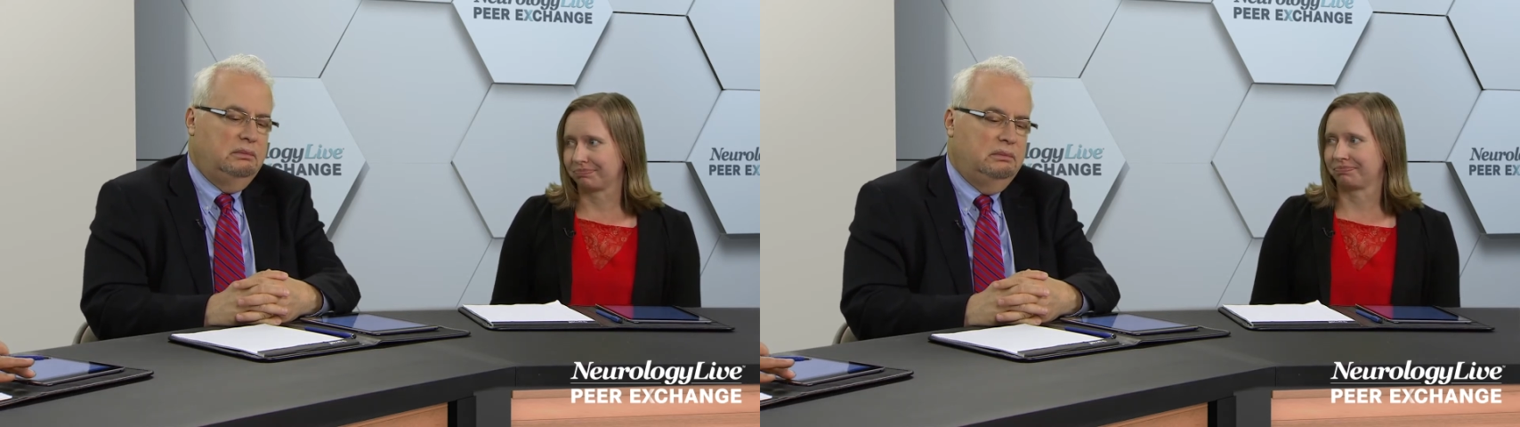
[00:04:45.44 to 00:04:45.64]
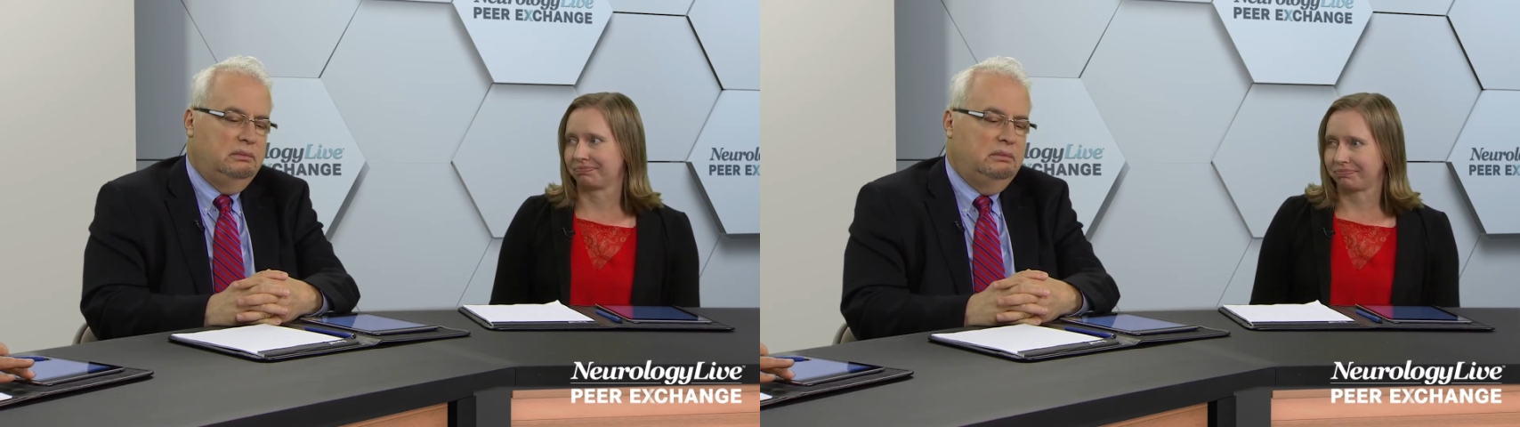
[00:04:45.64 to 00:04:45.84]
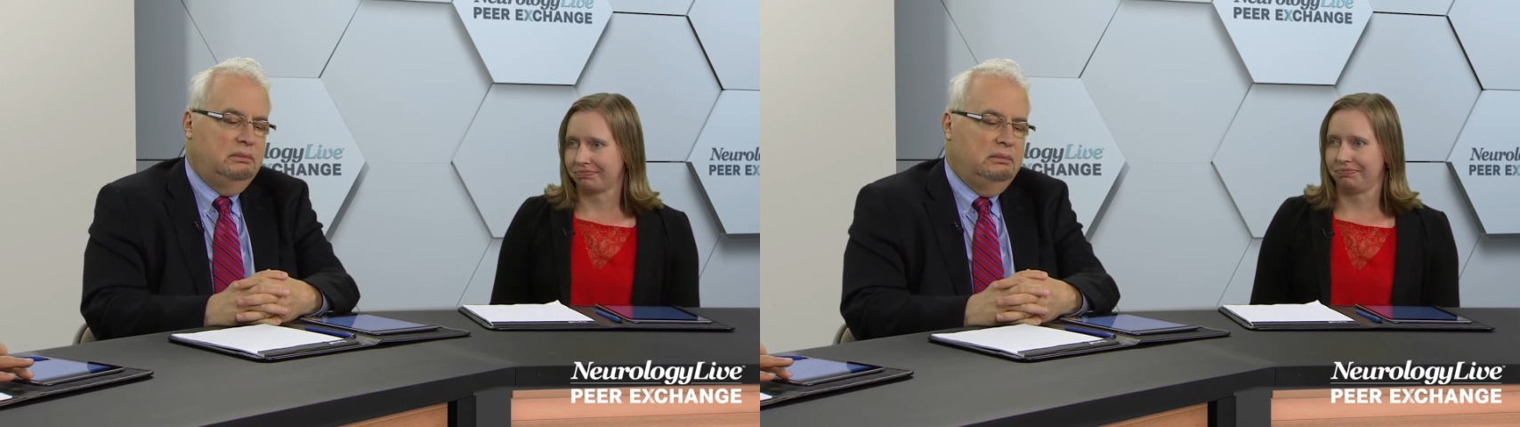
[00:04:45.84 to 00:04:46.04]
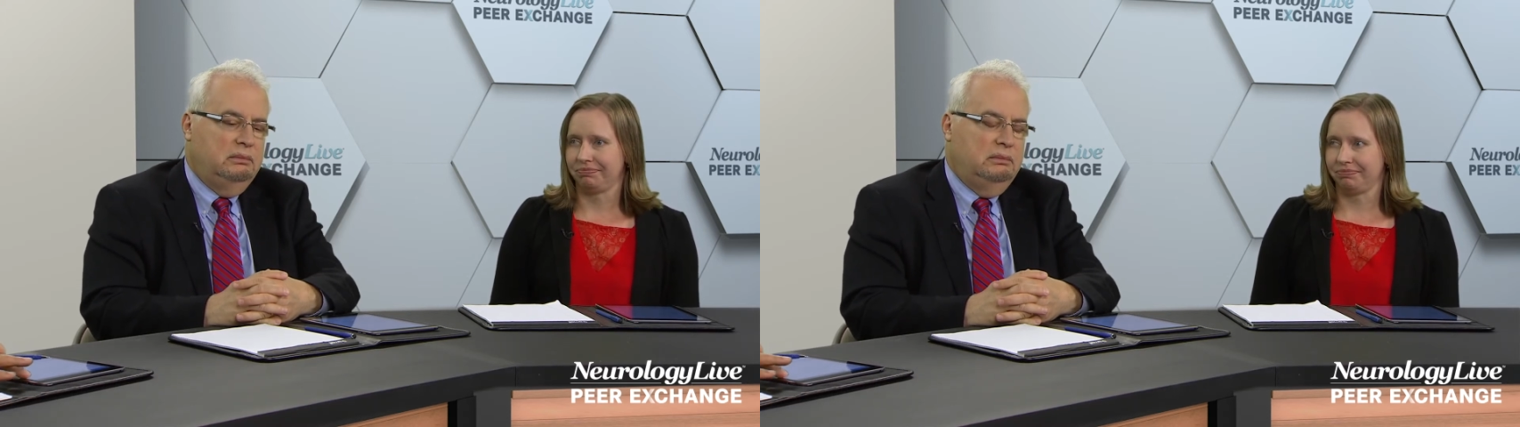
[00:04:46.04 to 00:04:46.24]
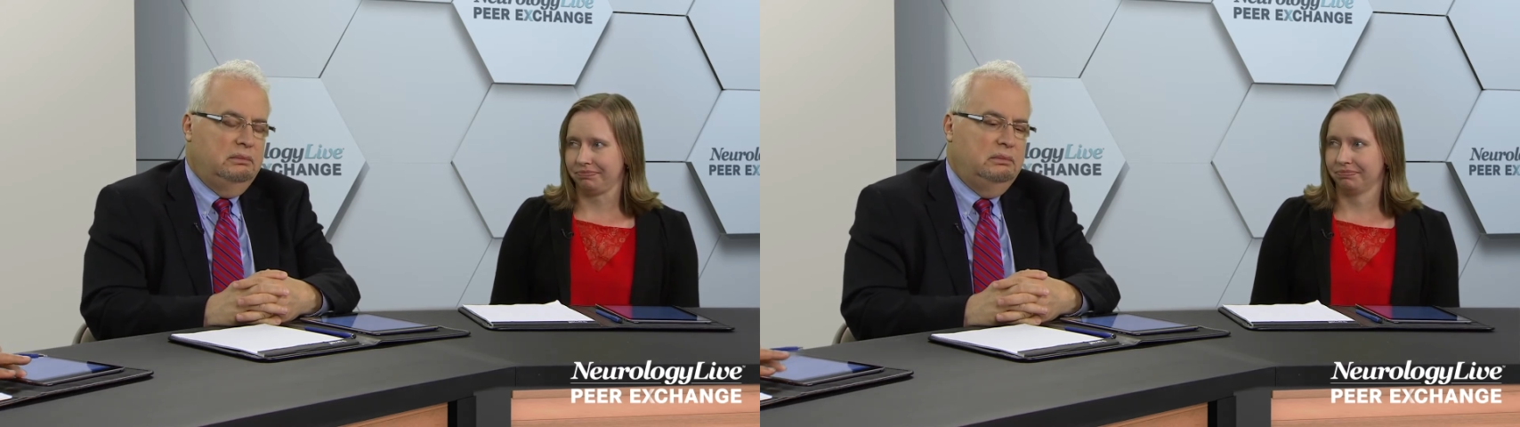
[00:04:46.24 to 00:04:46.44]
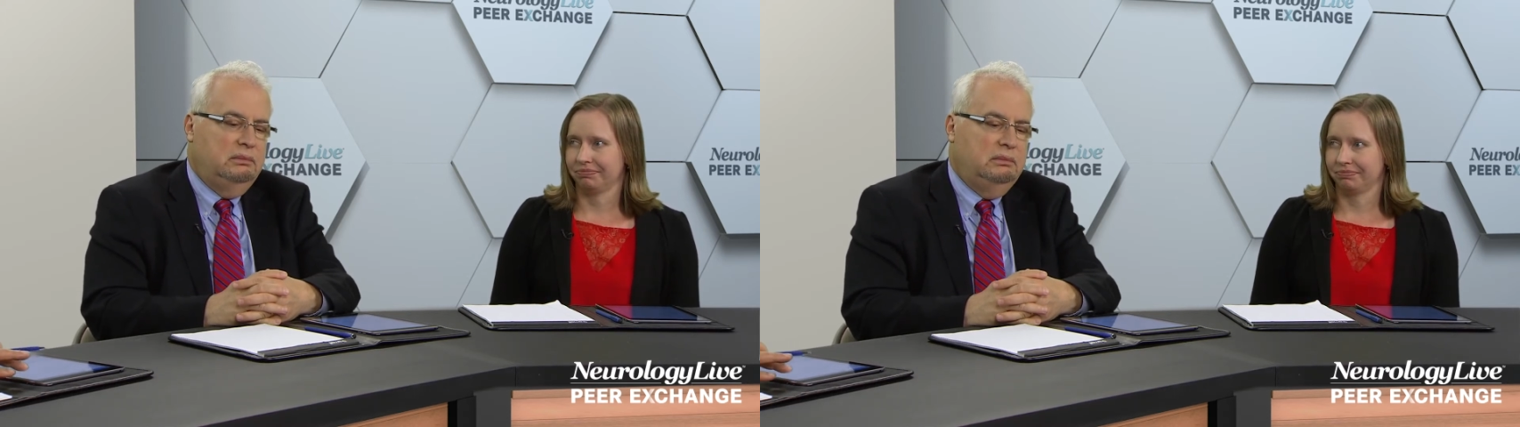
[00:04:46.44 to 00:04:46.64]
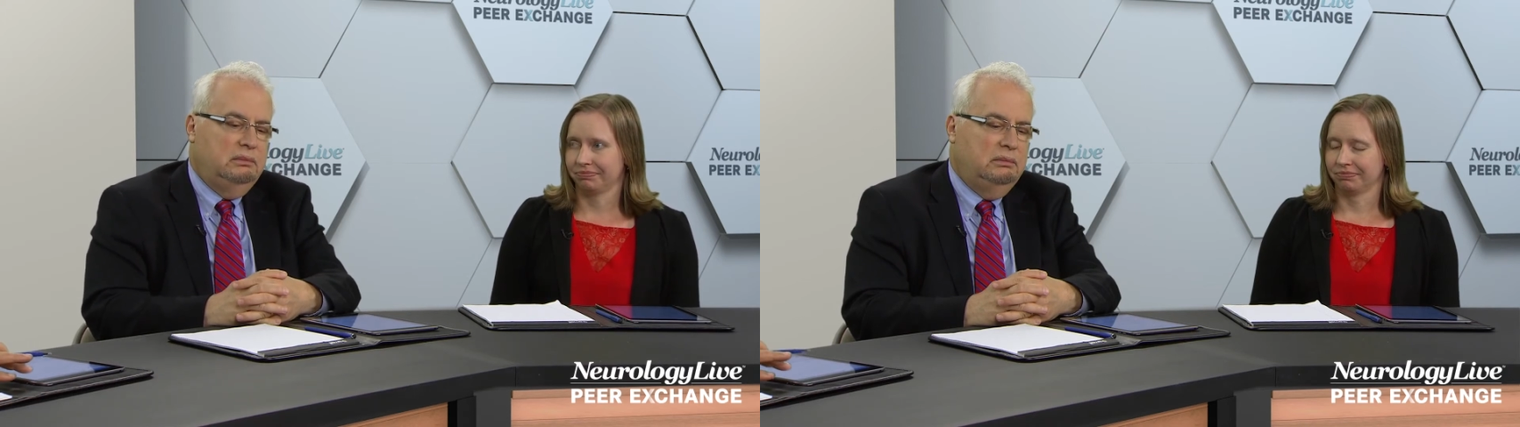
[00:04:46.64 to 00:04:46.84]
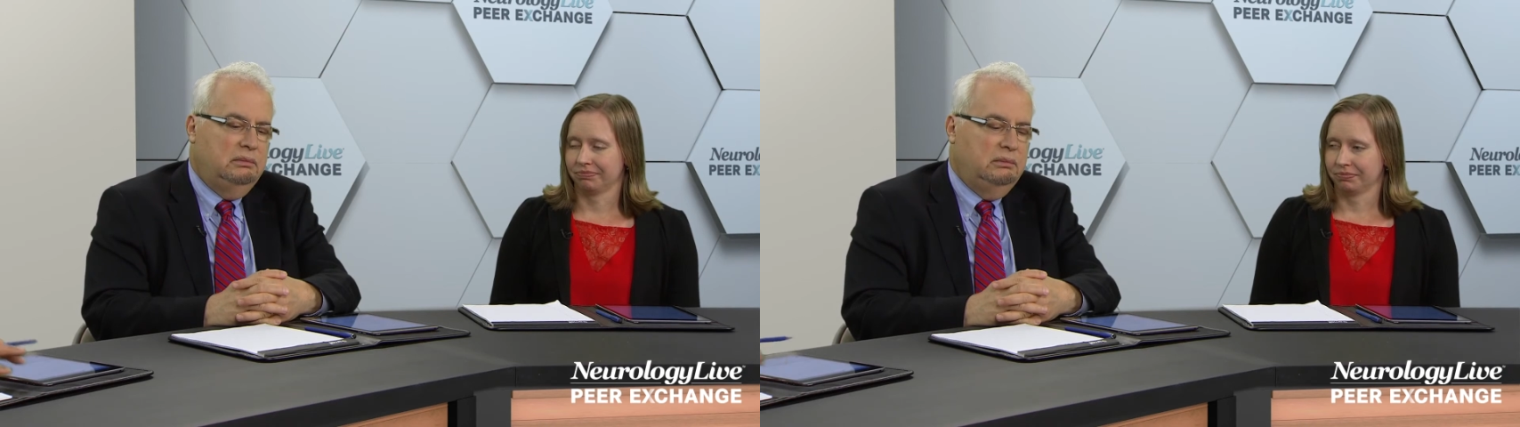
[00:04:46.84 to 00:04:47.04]

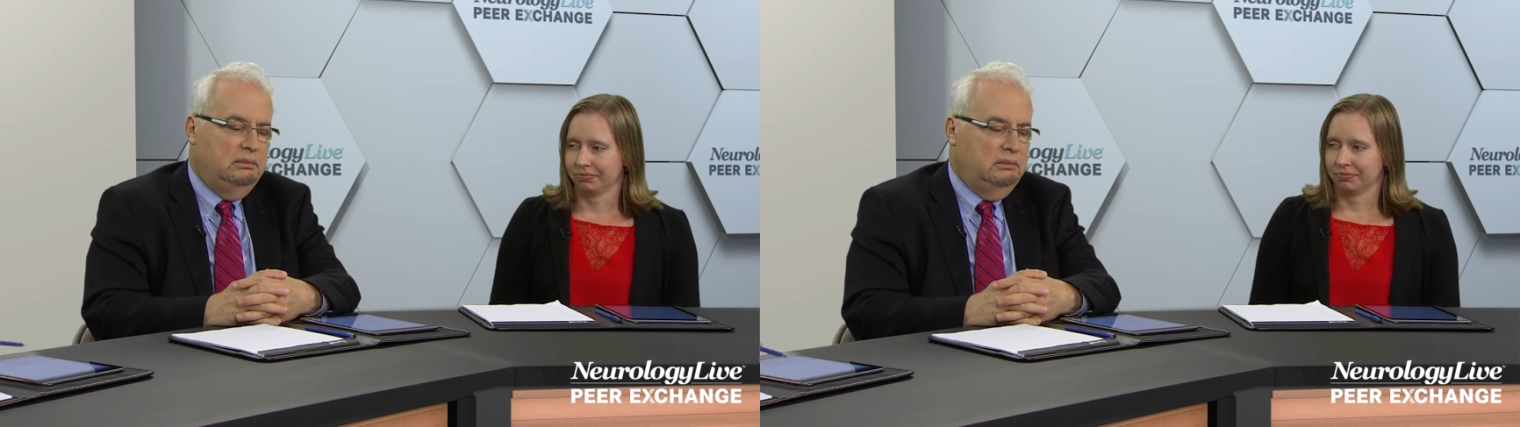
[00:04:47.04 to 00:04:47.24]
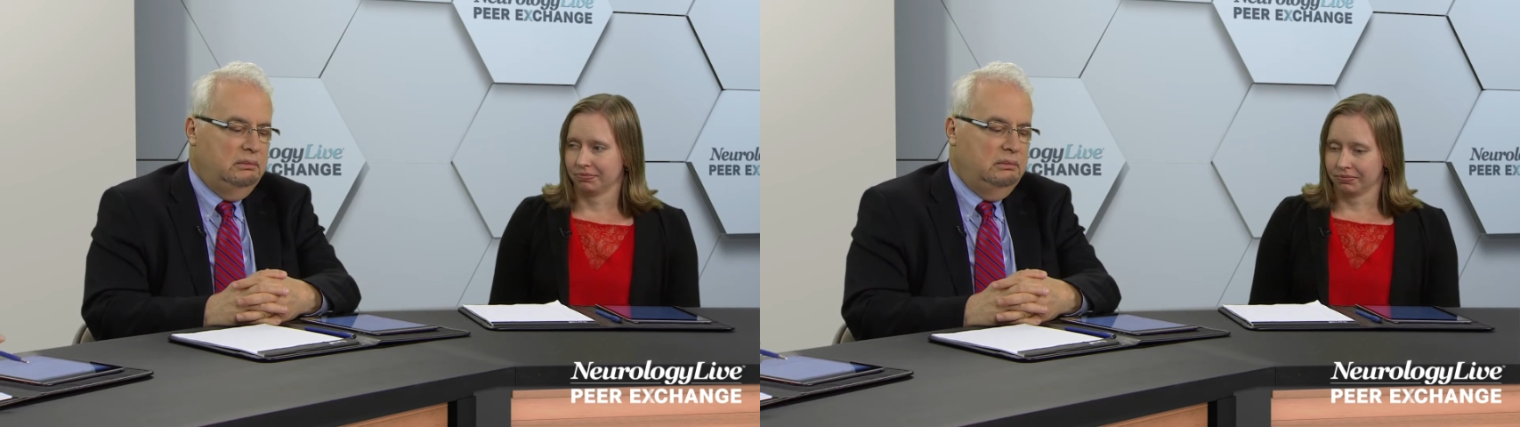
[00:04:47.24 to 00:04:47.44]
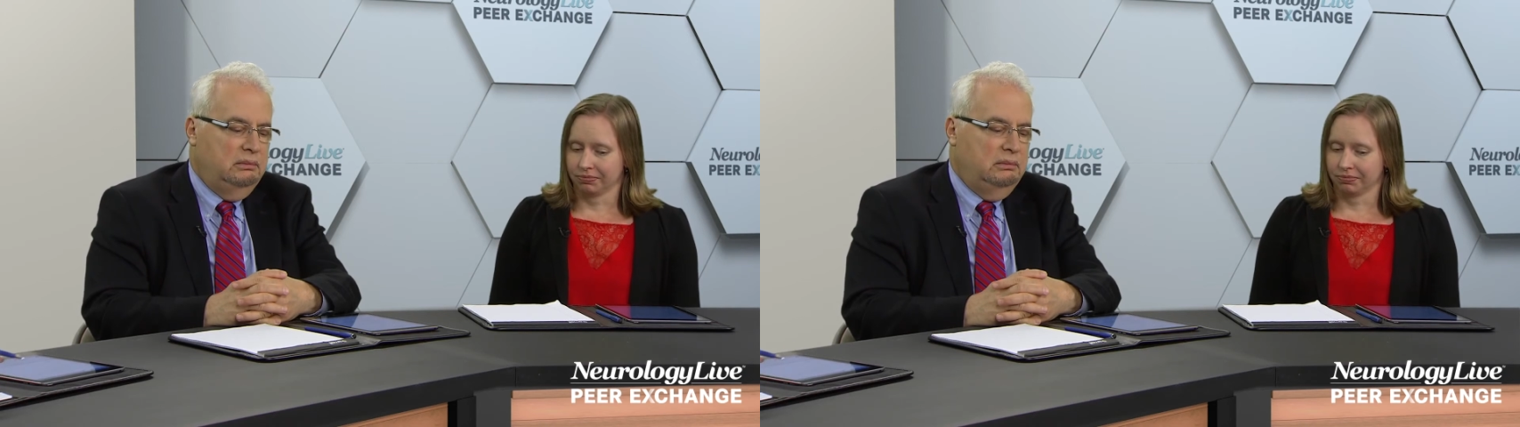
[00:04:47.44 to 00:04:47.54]
Nothing is said.